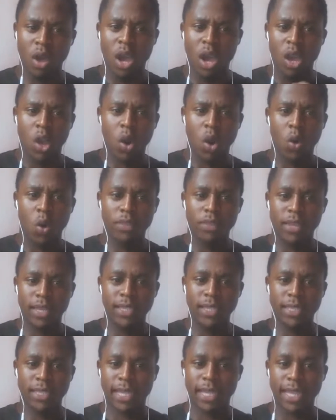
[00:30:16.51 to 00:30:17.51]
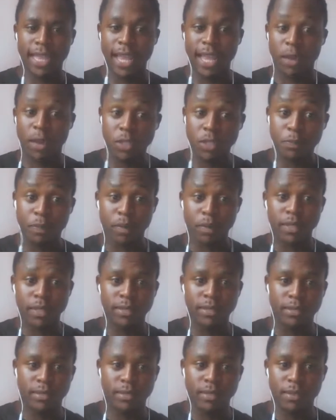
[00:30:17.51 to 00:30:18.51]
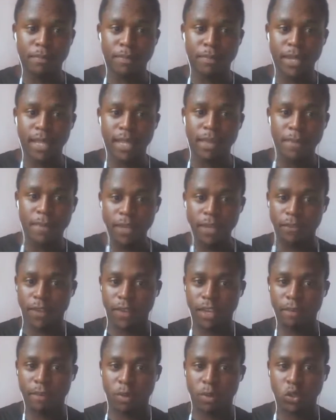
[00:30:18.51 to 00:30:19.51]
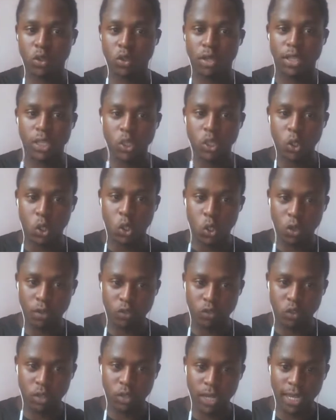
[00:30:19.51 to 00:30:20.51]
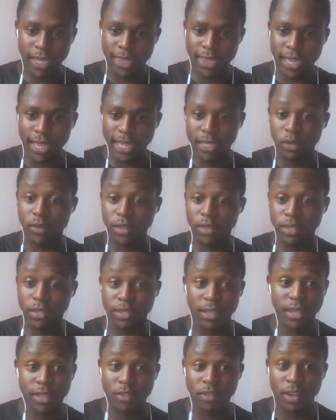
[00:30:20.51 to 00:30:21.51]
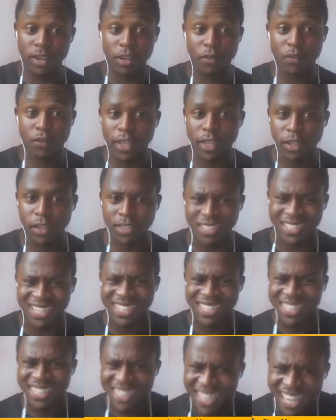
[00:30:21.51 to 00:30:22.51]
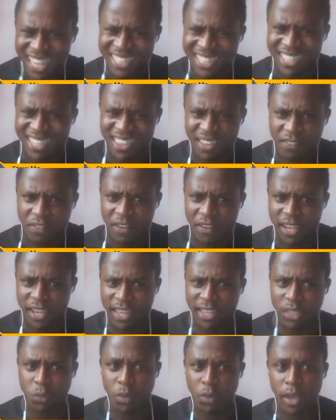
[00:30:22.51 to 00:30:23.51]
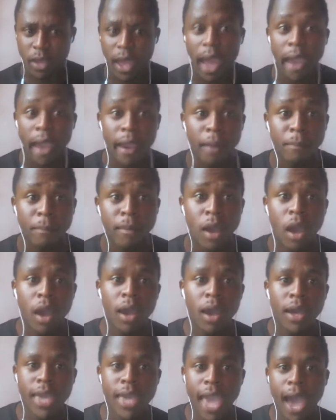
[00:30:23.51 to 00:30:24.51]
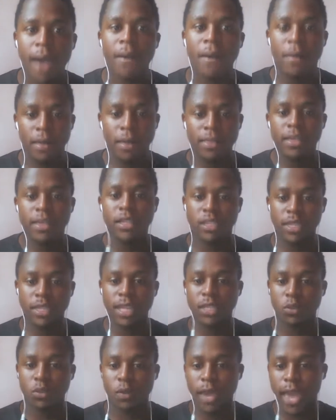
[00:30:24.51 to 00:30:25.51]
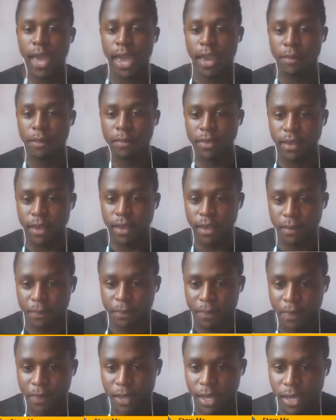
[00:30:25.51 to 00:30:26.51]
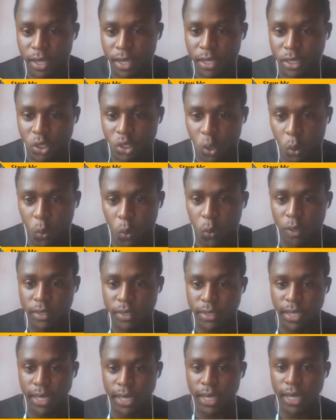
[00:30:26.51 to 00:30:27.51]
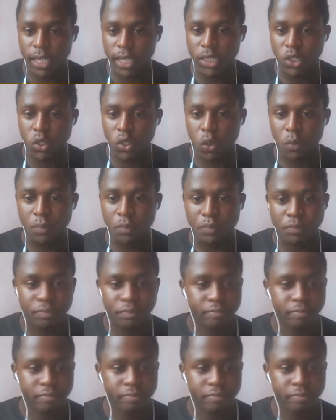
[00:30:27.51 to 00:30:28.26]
Go on the internet. I was born in Zimbabwe. I'm living in Botswana. So you have to click that on the internet, try to find out. It's just near South Africa. That's where I am. Yeah, that's where I am there. So exactly. So